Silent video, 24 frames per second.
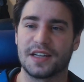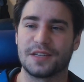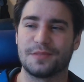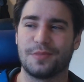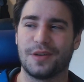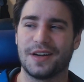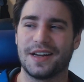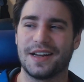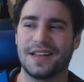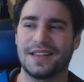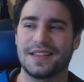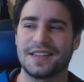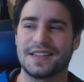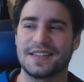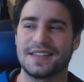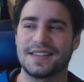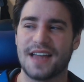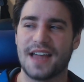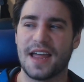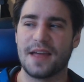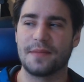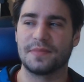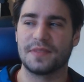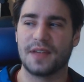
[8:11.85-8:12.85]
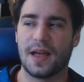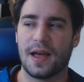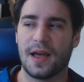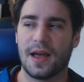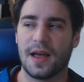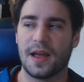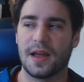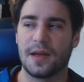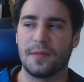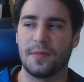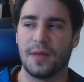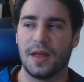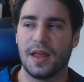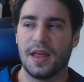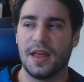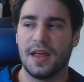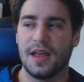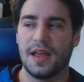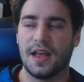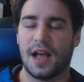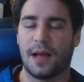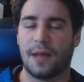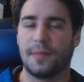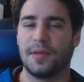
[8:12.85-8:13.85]
But at the same time,
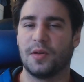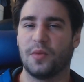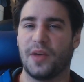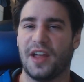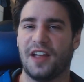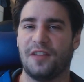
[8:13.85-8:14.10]
we